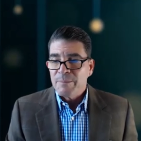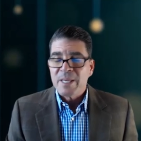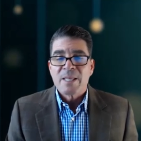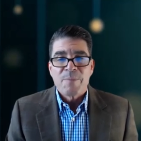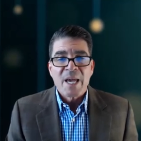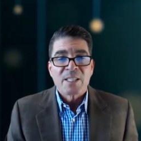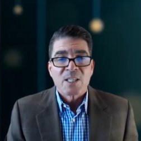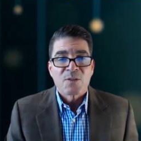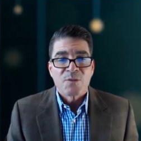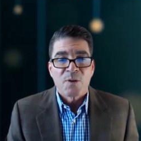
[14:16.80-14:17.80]
be the
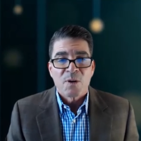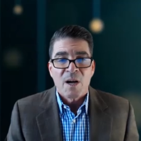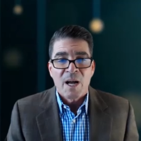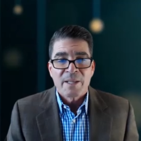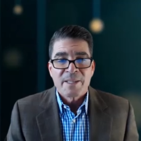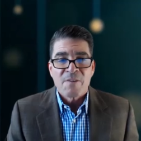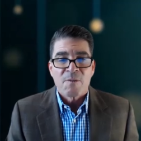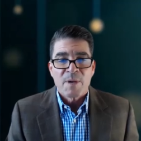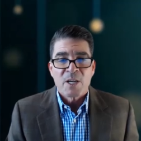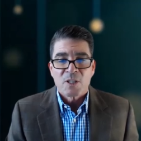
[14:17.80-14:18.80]
basis for a
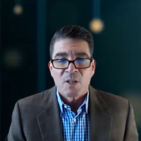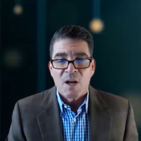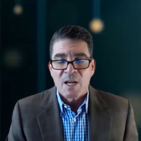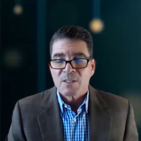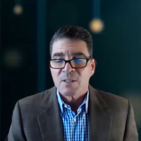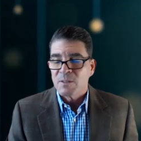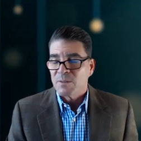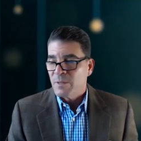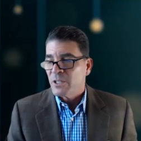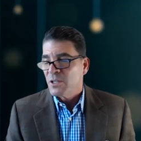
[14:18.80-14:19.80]
defamation lawsuit,
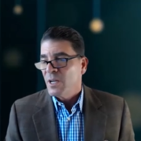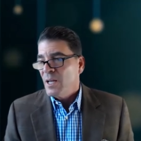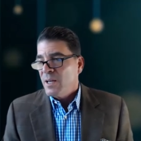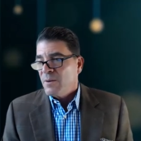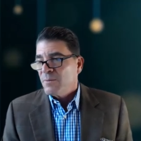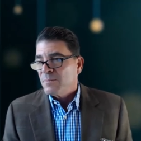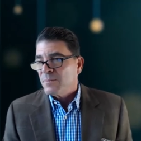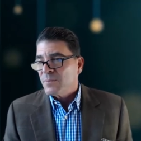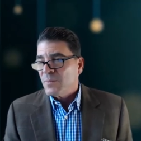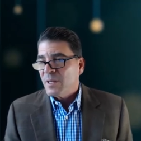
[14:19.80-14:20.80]
which
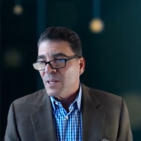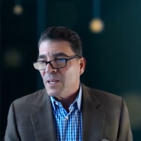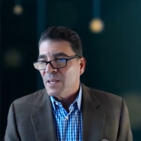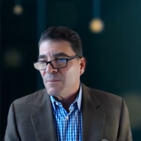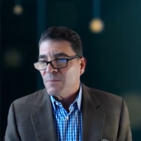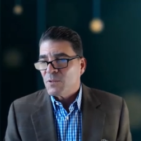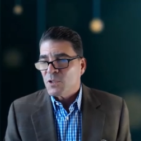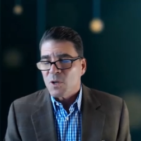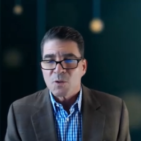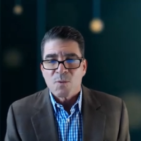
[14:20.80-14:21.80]
really
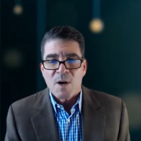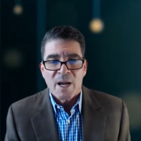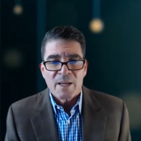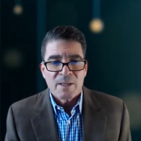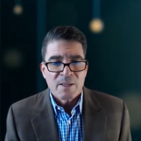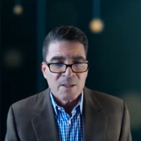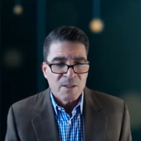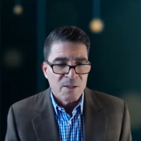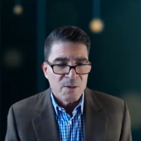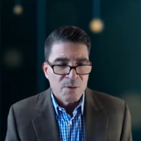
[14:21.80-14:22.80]
shows why
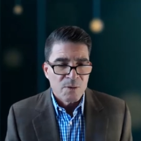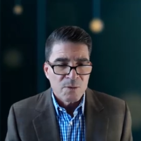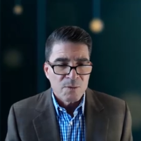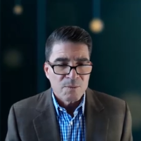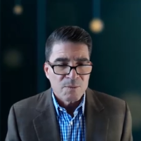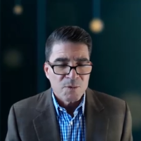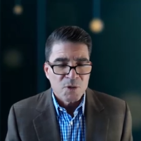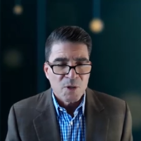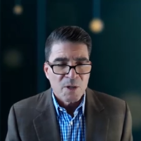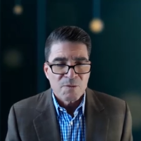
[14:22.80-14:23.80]
you
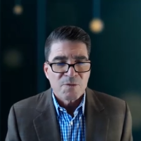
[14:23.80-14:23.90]
should